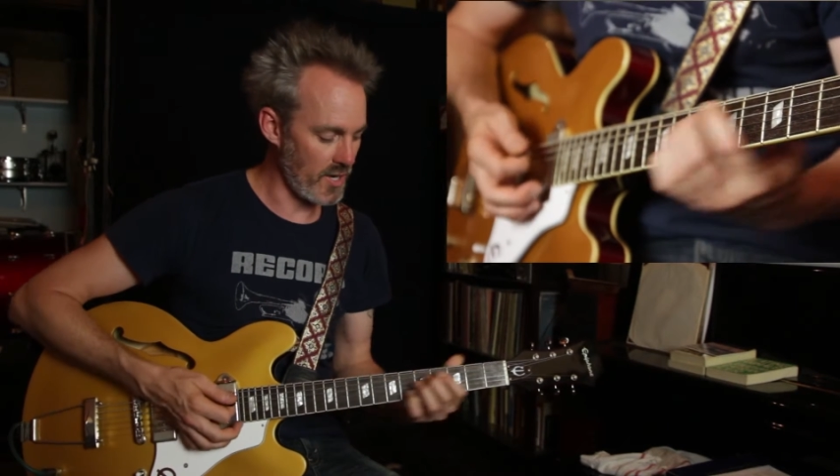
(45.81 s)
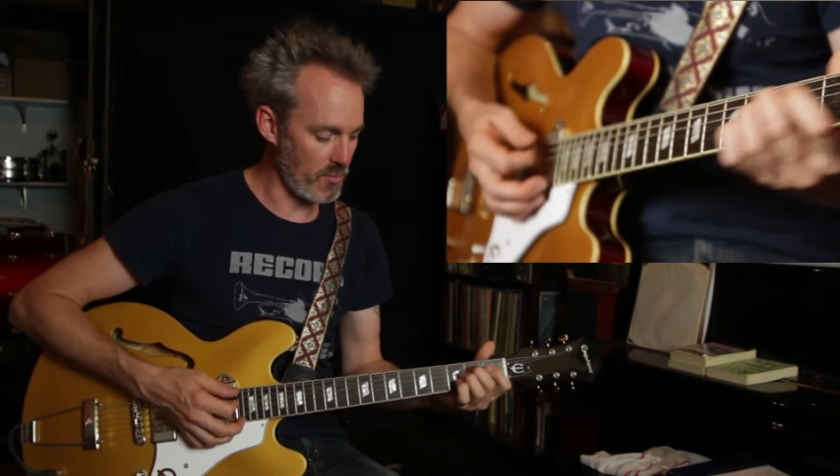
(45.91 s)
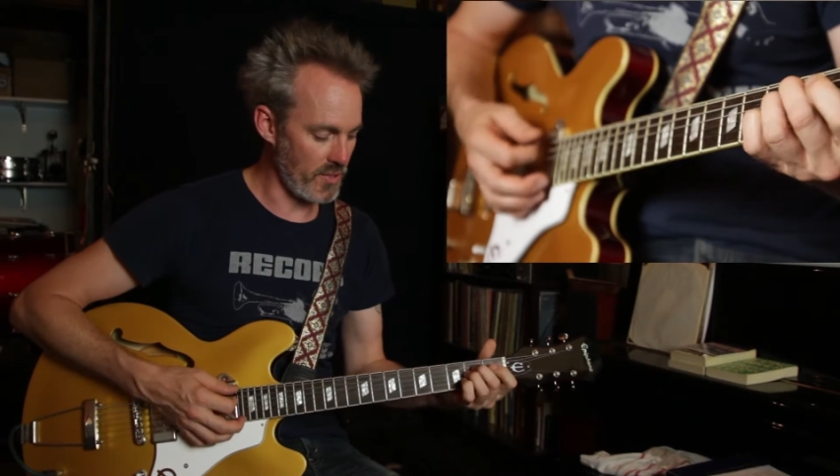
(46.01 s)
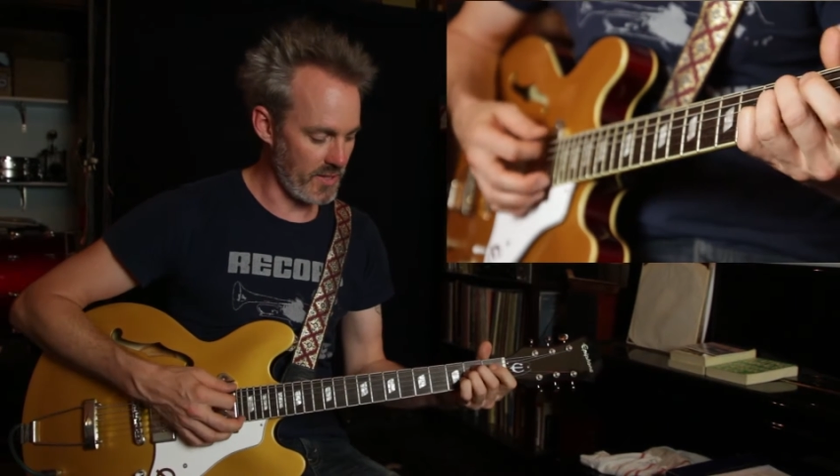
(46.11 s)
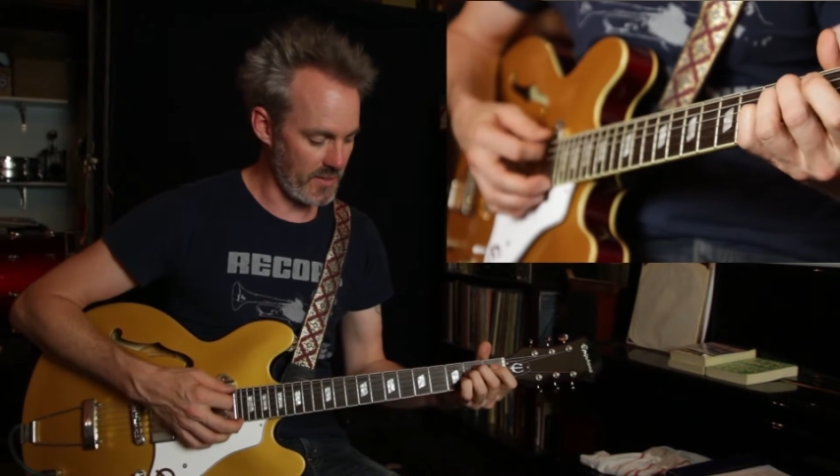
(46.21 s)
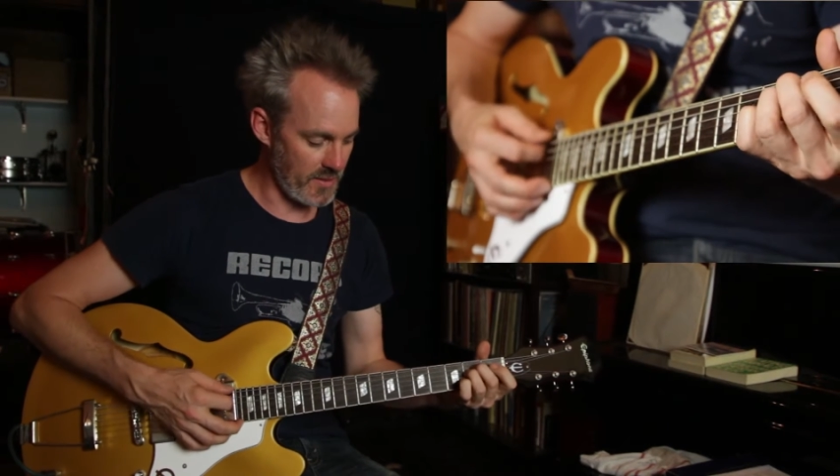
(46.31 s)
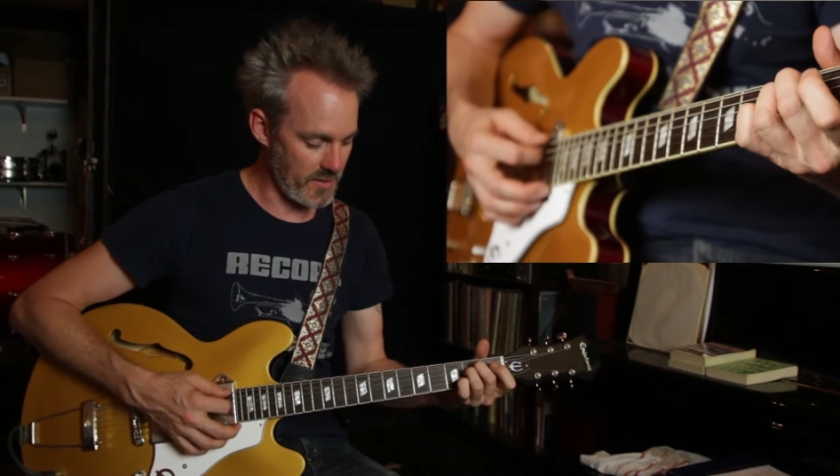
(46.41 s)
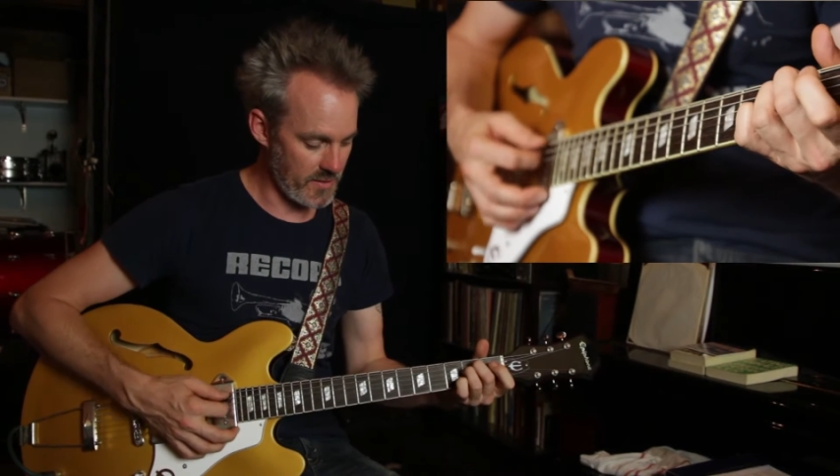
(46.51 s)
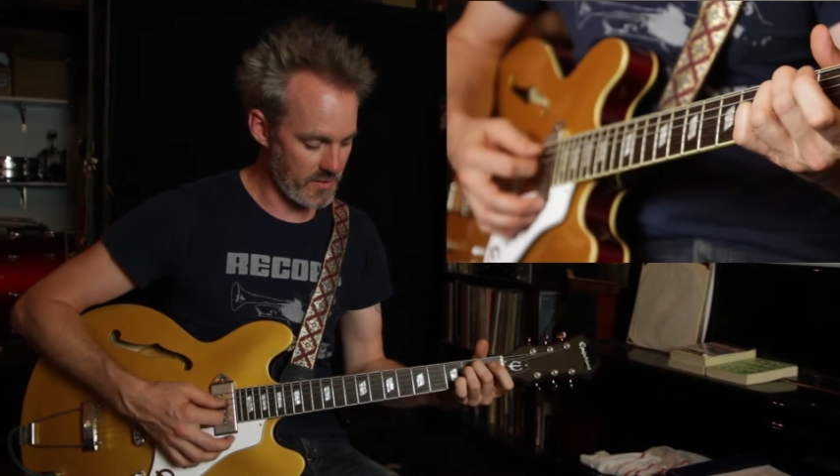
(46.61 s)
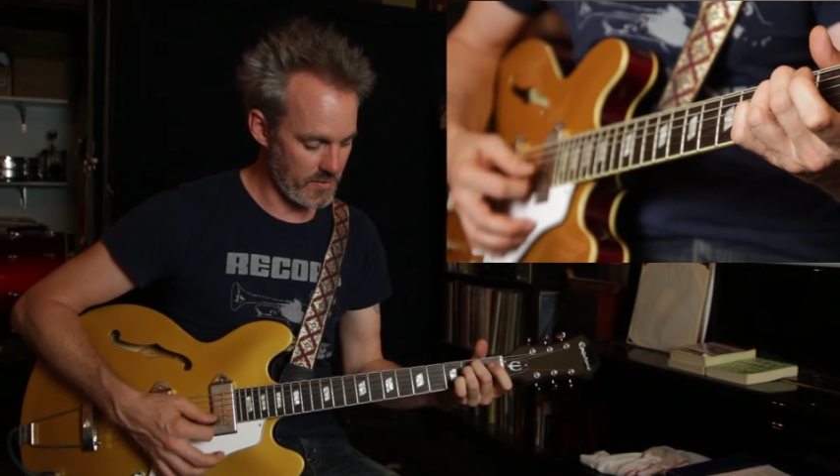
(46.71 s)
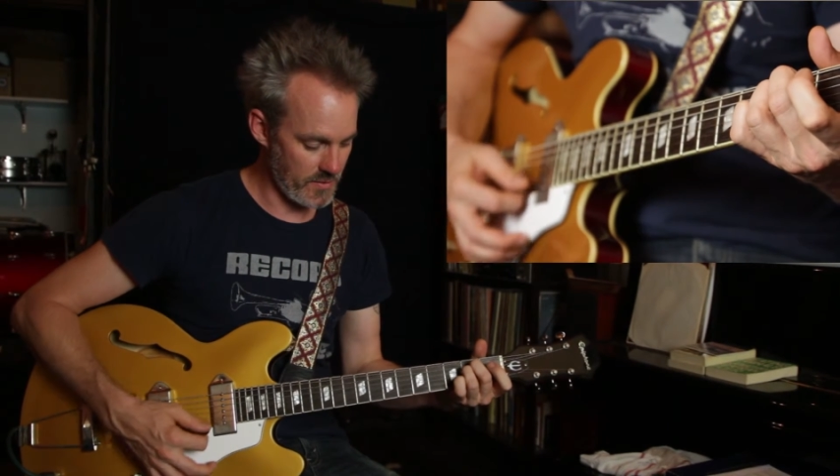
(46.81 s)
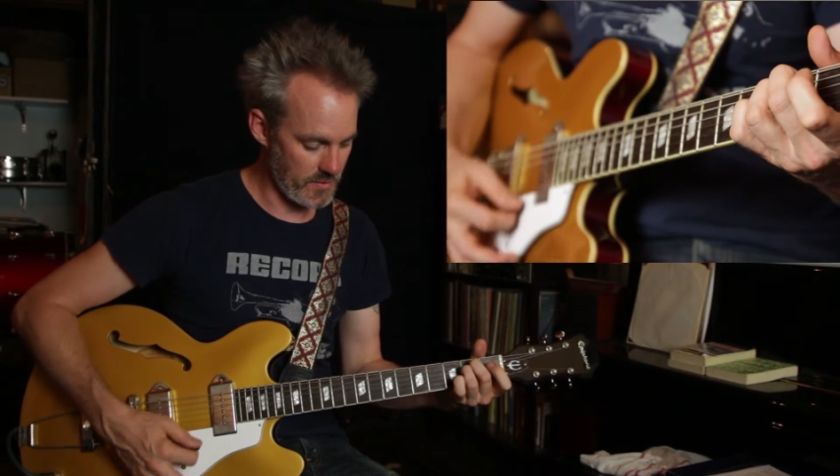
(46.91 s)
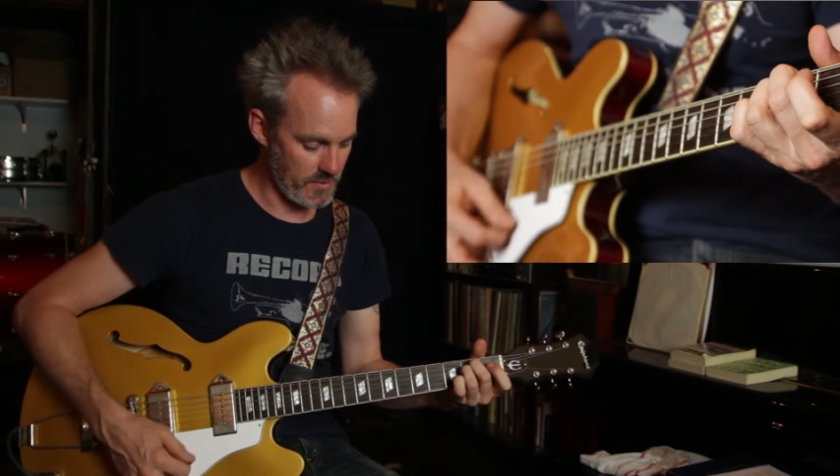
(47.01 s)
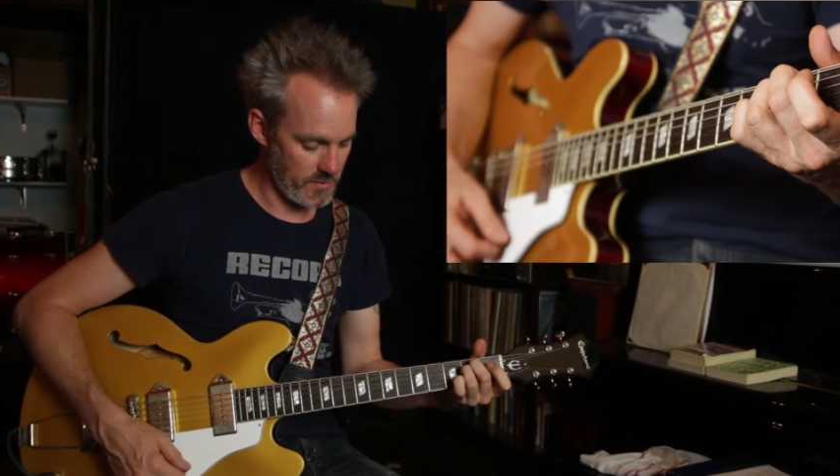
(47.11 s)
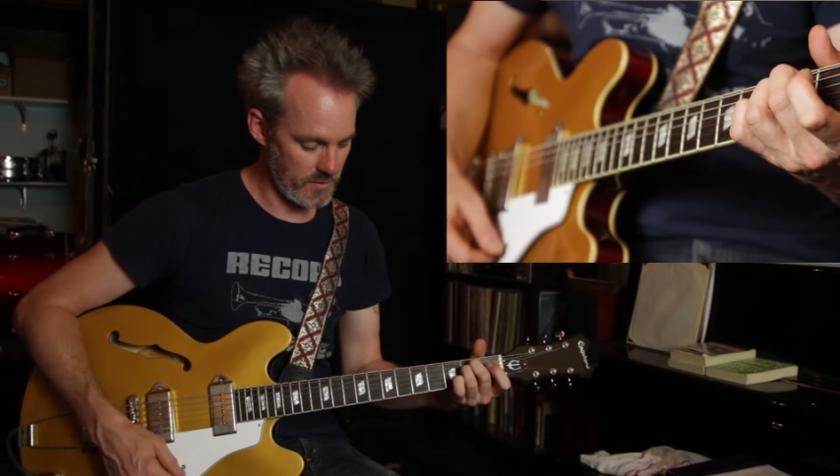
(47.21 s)
I could play it like this, you
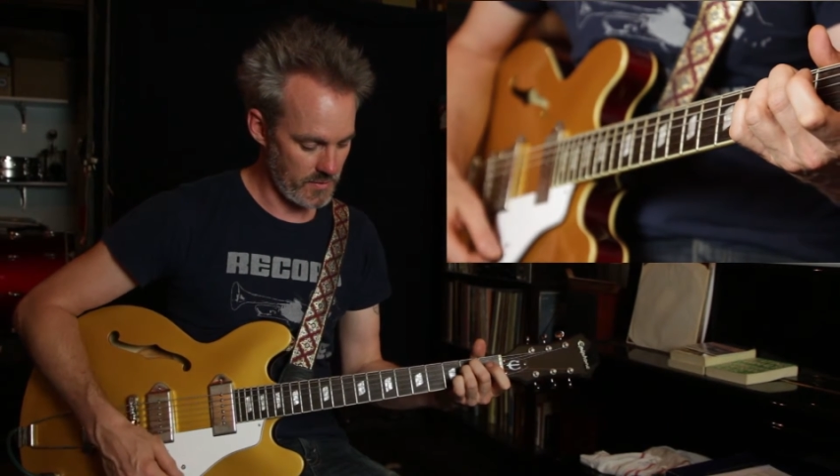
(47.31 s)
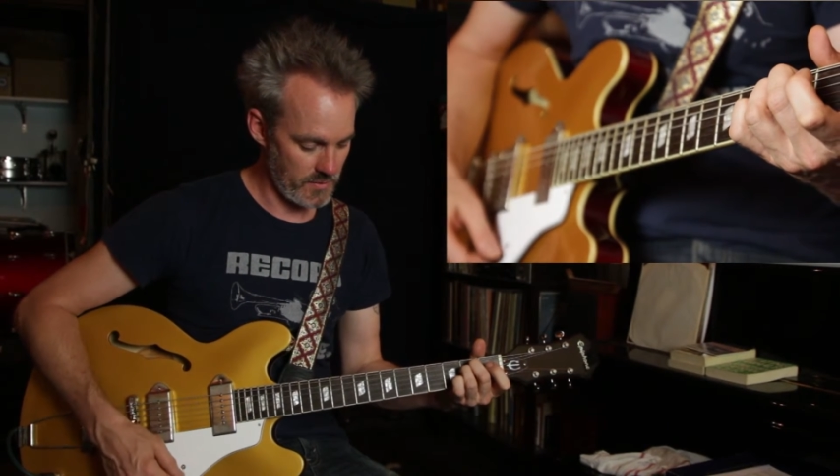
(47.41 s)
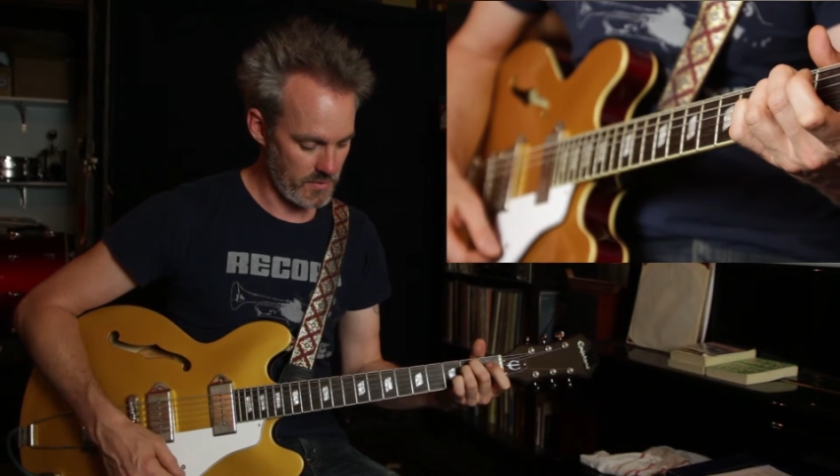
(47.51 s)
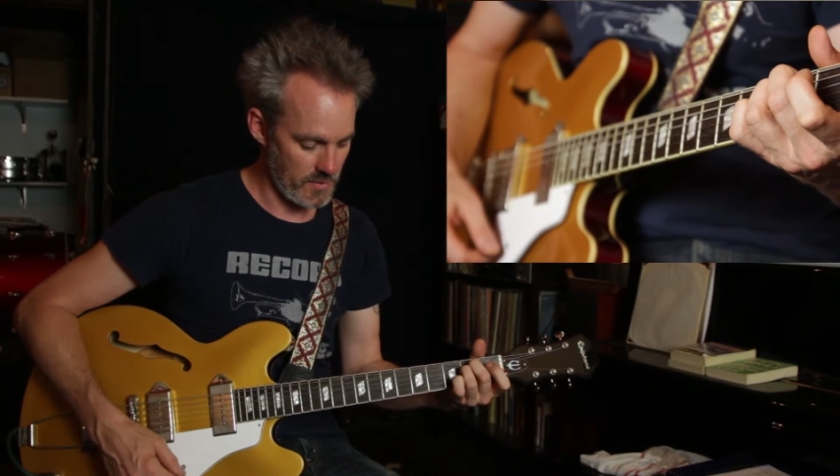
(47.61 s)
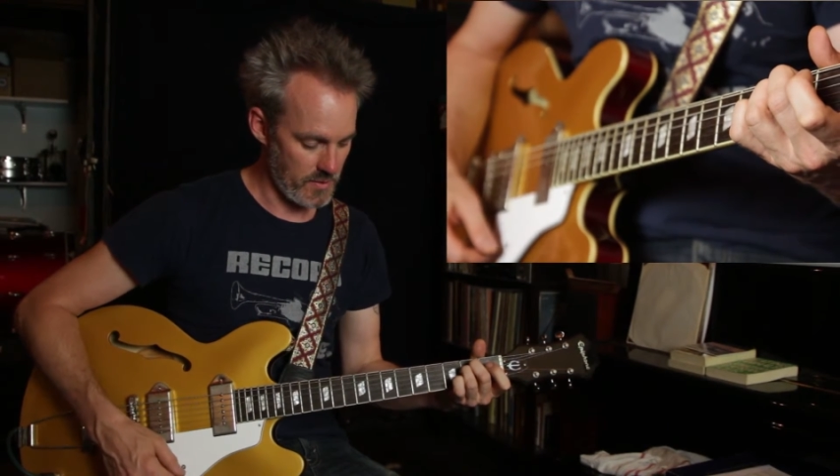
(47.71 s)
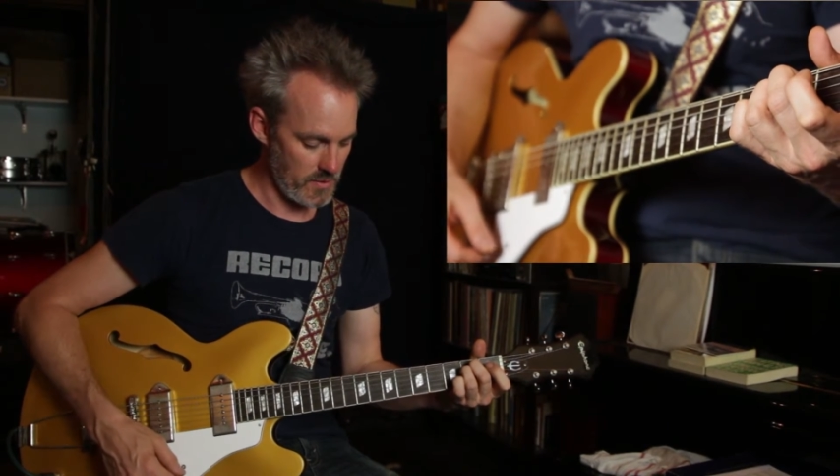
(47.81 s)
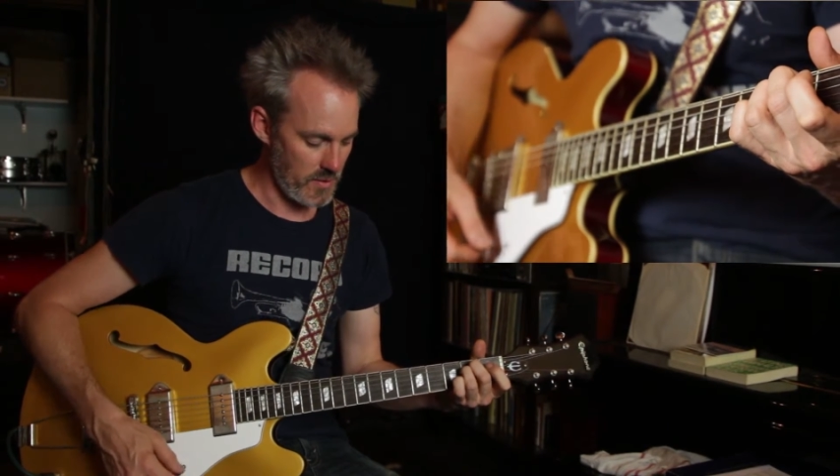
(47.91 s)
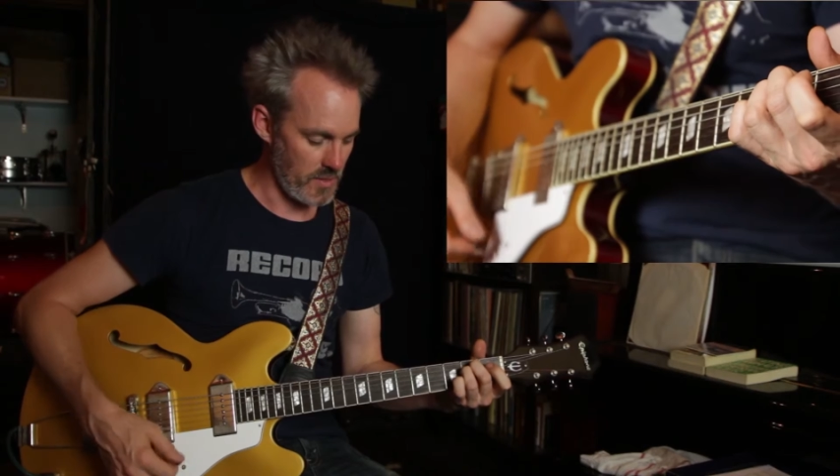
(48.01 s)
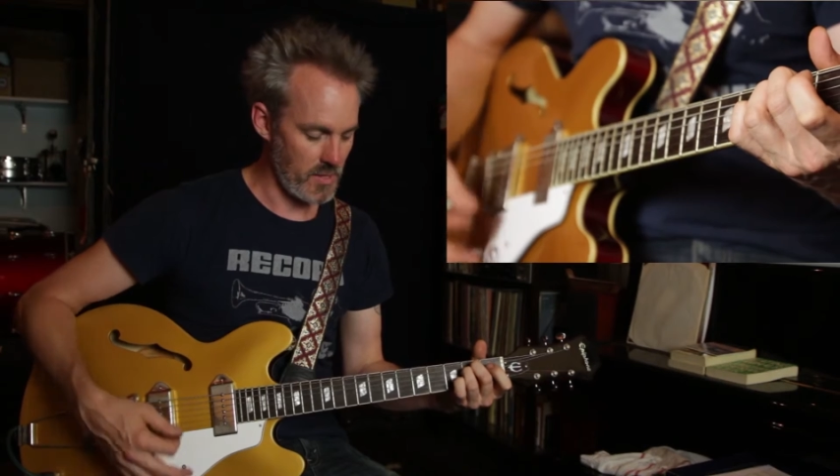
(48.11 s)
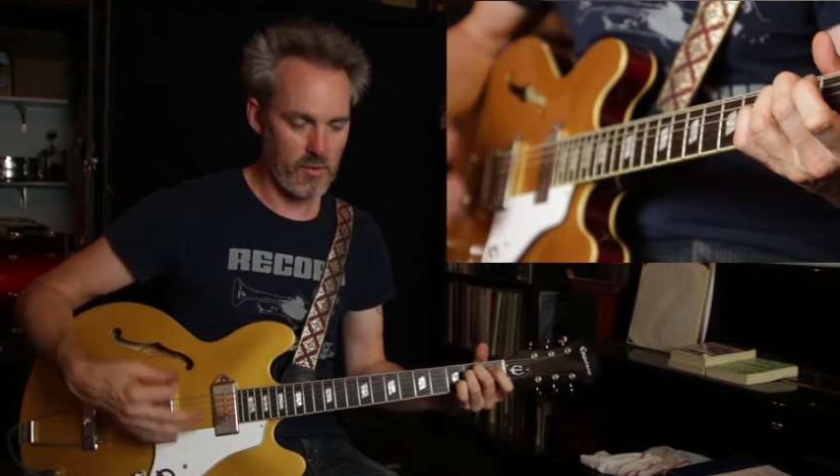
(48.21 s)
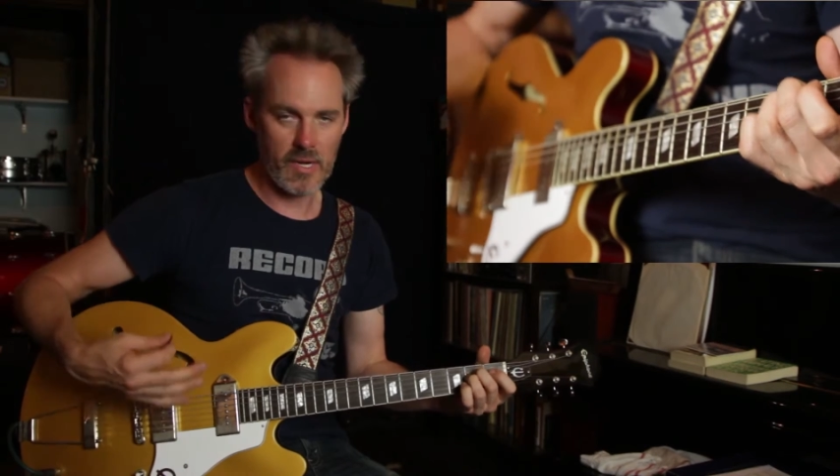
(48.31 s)
know,